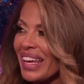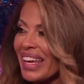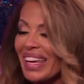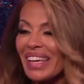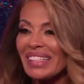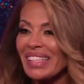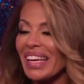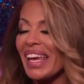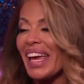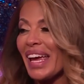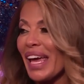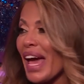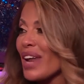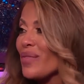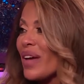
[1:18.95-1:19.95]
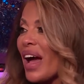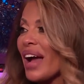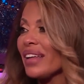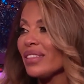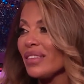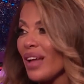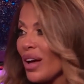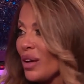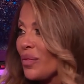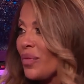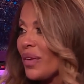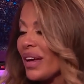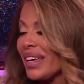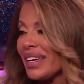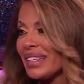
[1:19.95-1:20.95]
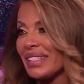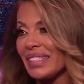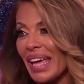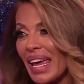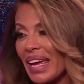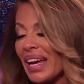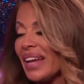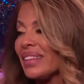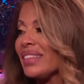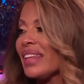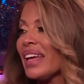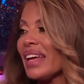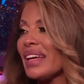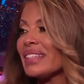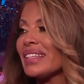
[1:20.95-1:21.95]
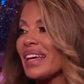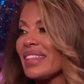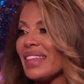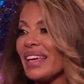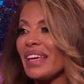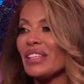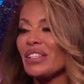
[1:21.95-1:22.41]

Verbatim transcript: He gets a kick out of it. I love his take on things. I think